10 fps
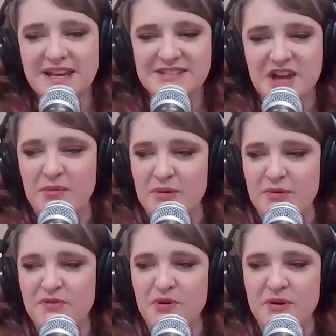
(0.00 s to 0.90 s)
last comment
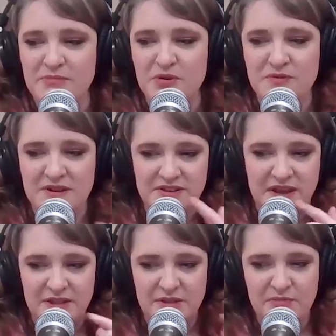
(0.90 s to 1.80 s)
before we move into
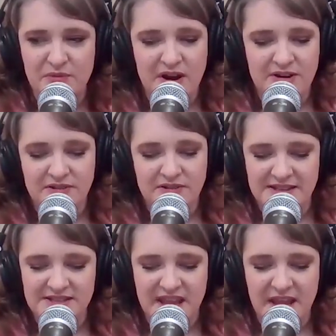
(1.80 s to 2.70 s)
like the broader
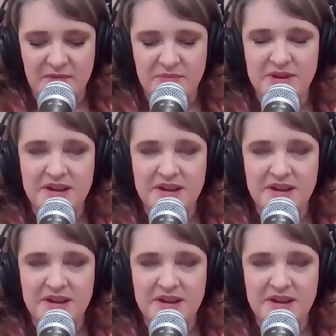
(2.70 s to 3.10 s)
landscape.